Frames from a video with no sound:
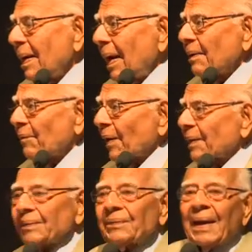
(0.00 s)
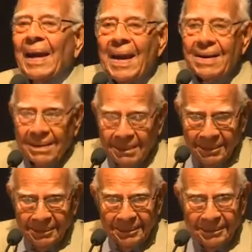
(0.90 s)
And for this again,
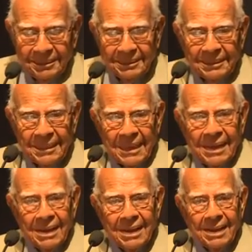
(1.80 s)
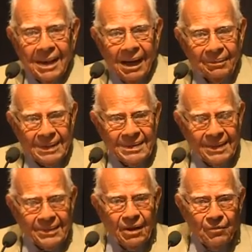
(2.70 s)
I have
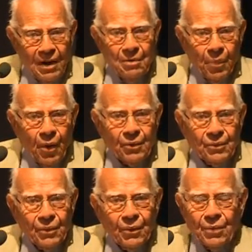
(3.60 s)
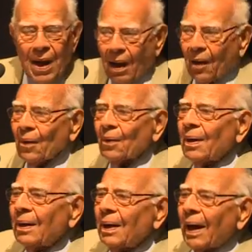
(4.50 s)
suggested one book to you
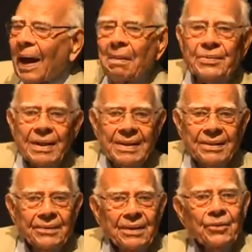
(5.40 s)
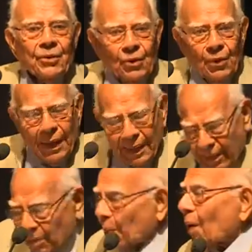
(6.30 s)
now. I am suggesting to you
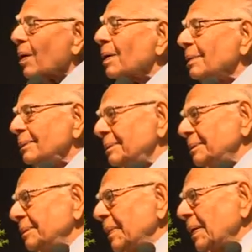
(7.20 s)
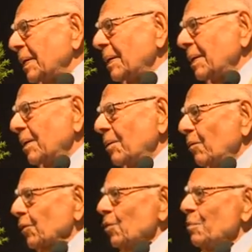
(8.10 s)
another book,
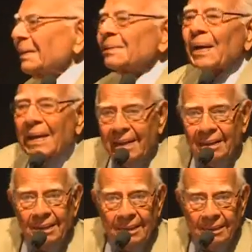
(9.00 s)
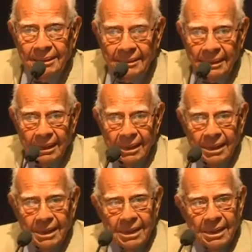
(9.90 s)
which you must read.
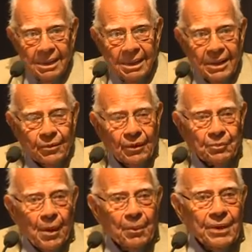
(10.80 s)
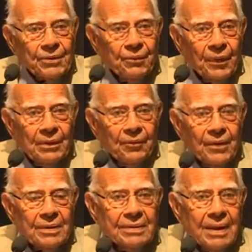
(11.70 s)
It was published for the
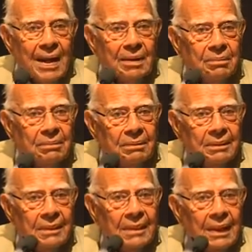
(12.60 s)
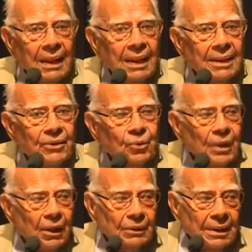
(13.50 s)
first time in
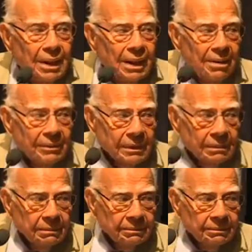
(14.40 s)
2011.